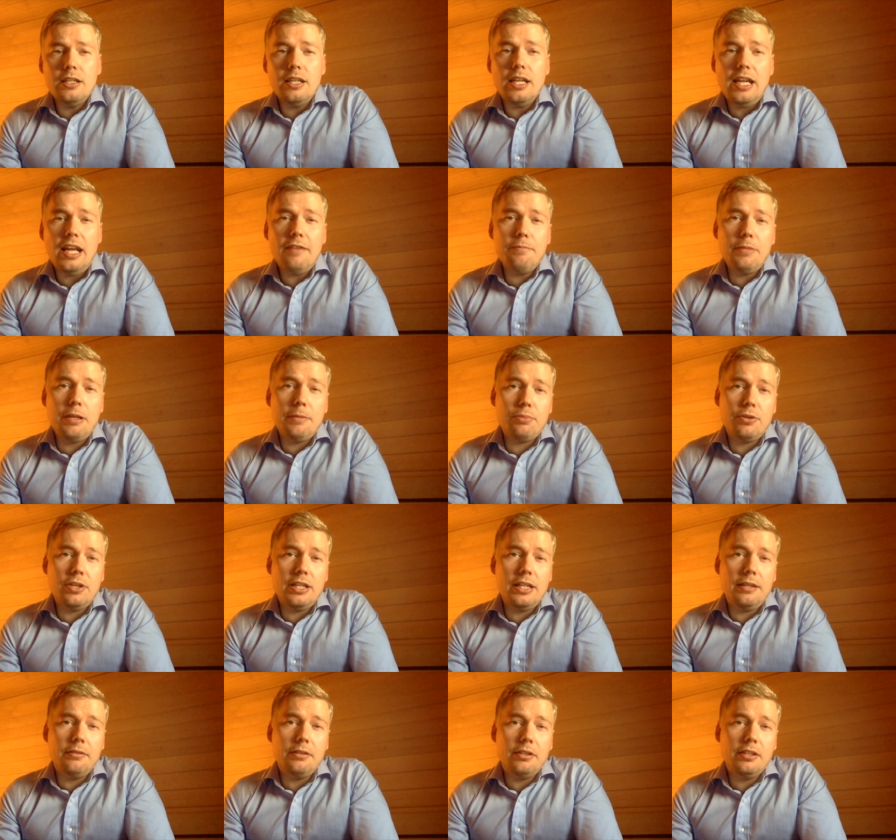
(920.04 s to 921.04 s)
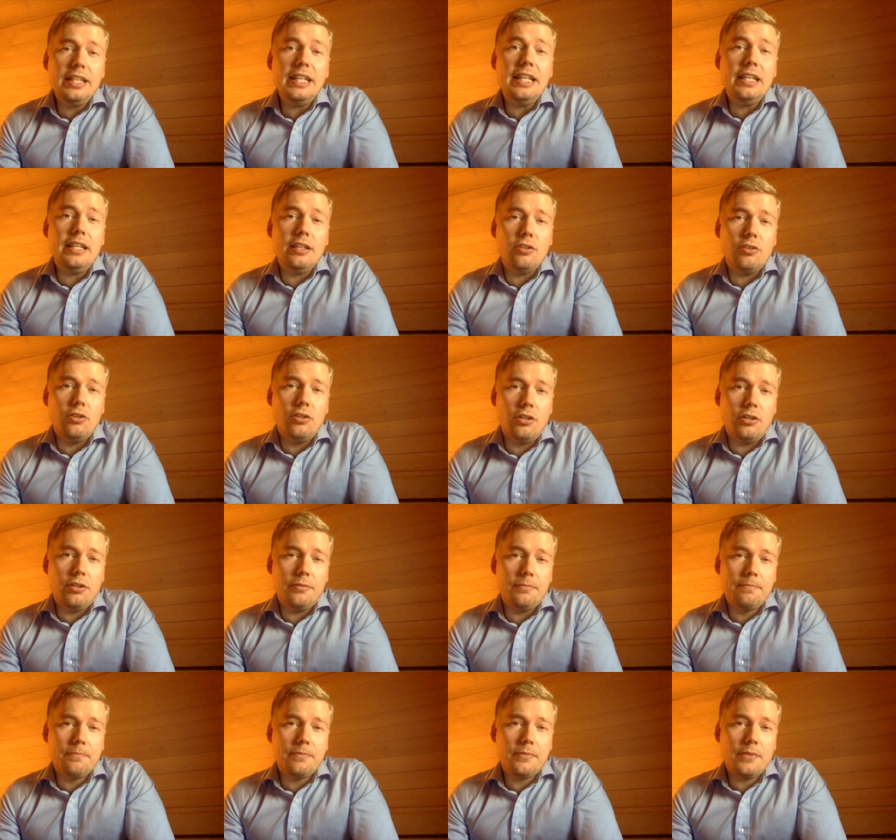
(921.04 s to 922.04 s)
they have been pretty keen
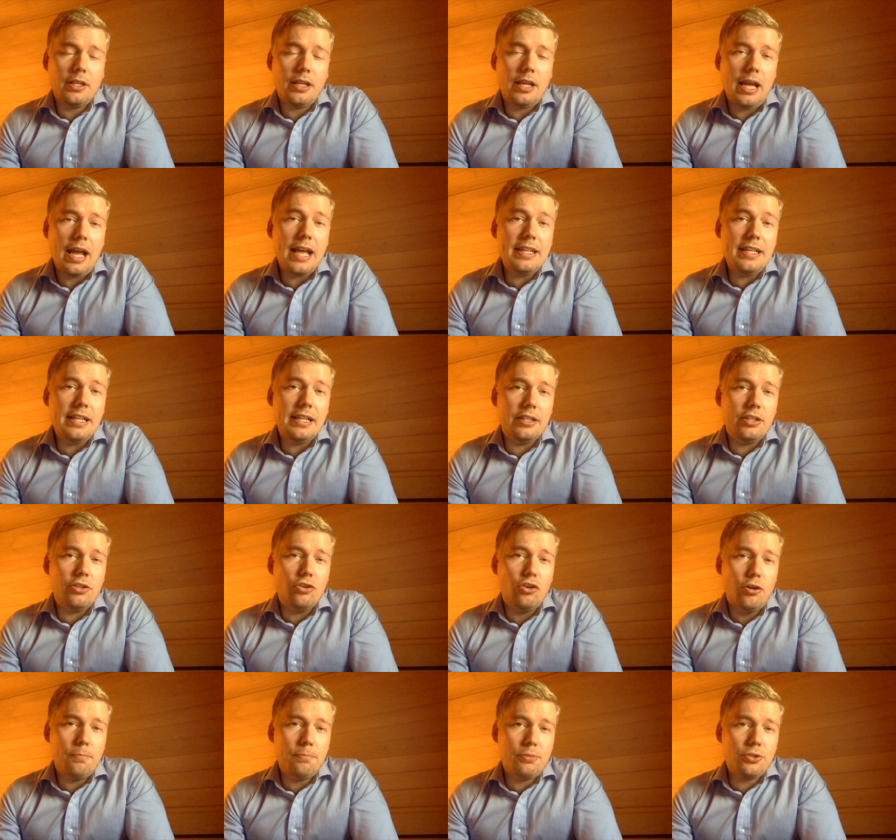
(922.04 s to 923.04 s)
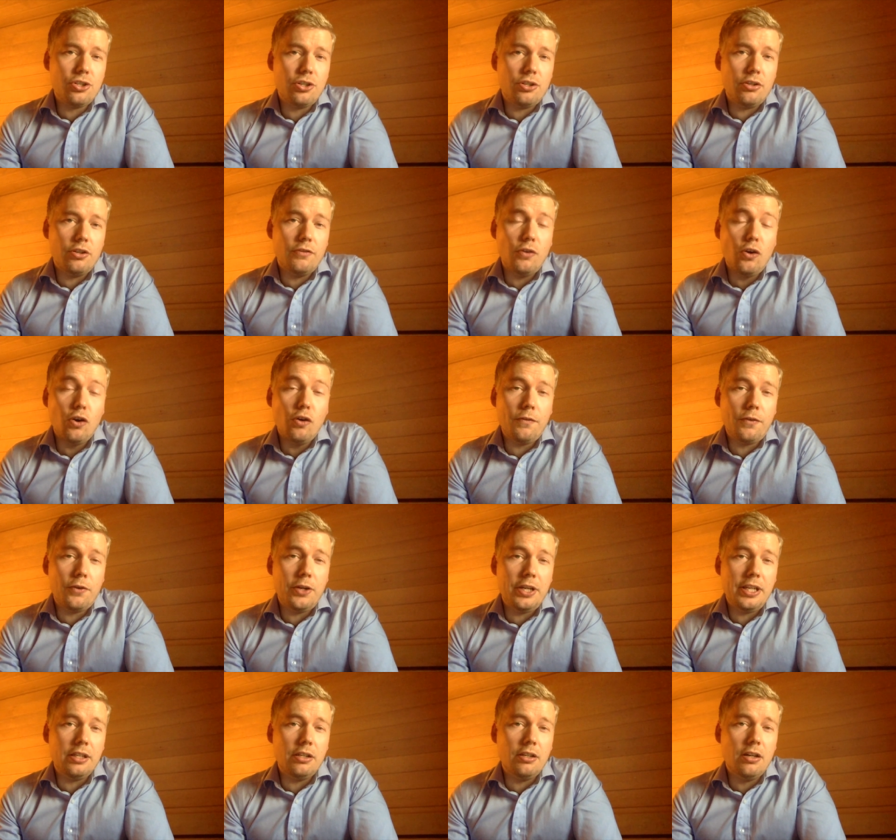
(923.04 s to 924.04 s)
on adding the option of
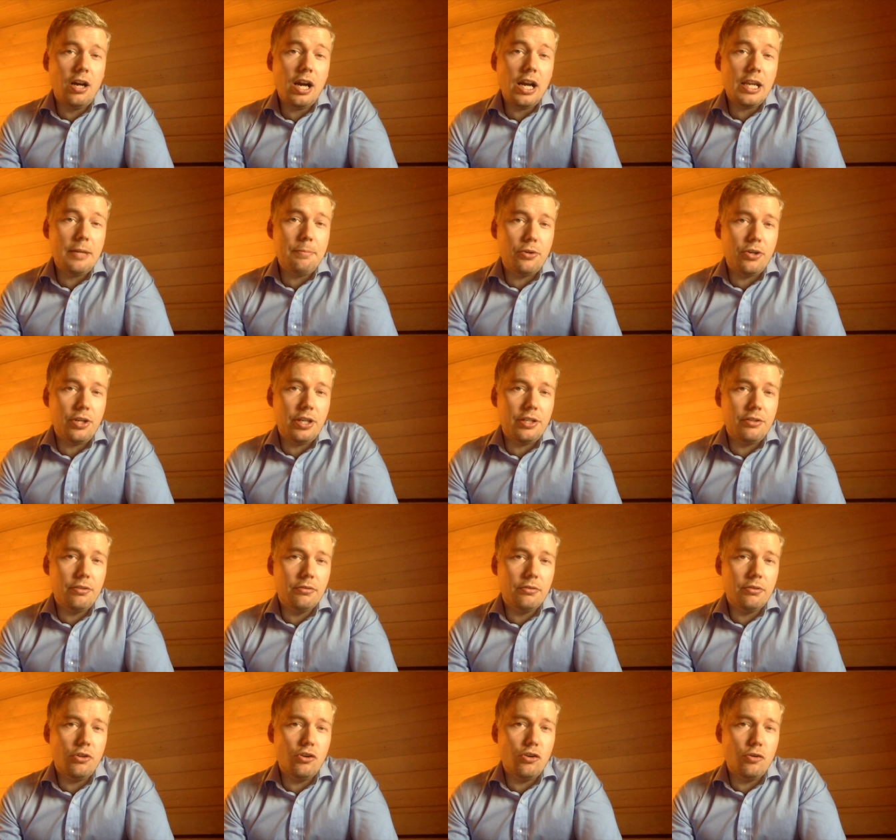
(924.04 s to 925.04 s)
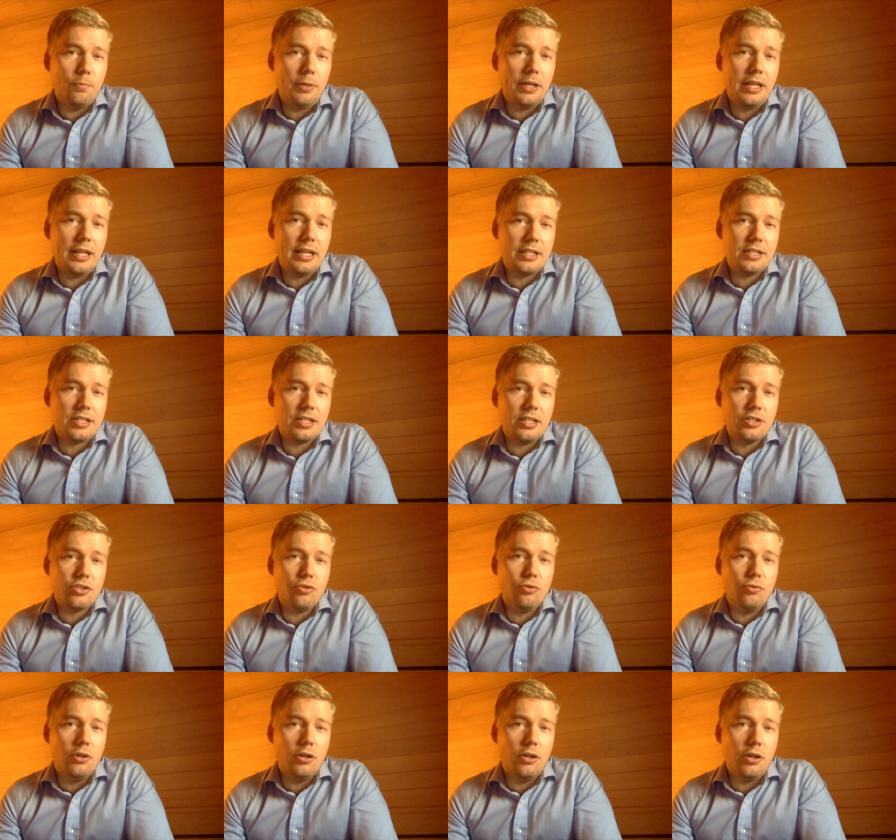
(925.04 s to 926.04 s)
offering hybrid open access
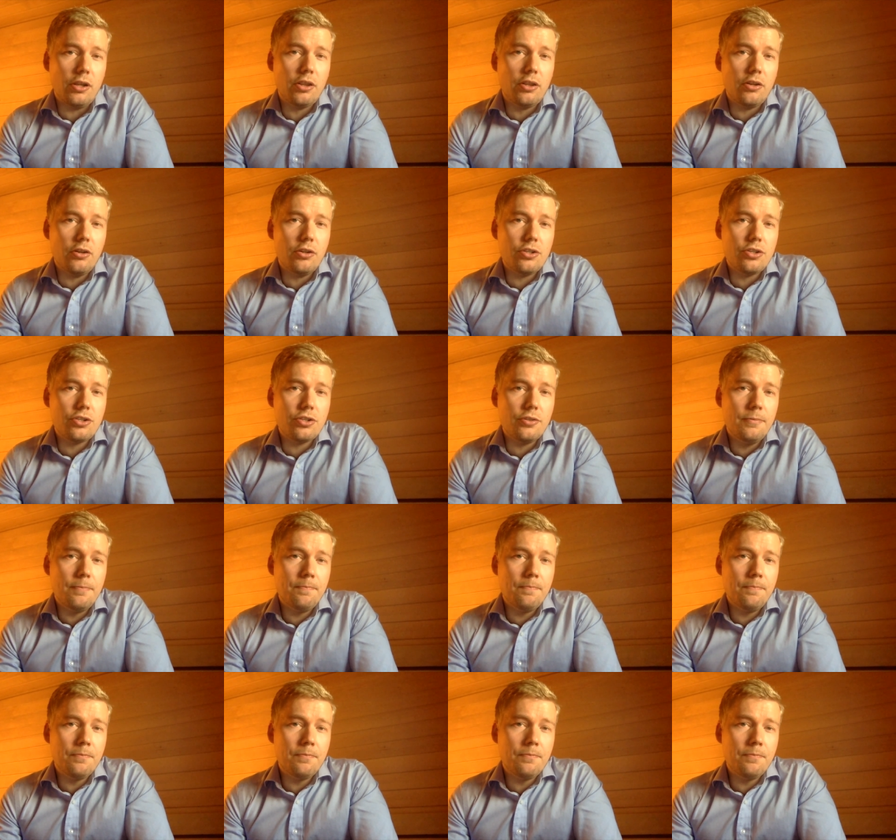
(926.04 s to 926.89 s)
to authors.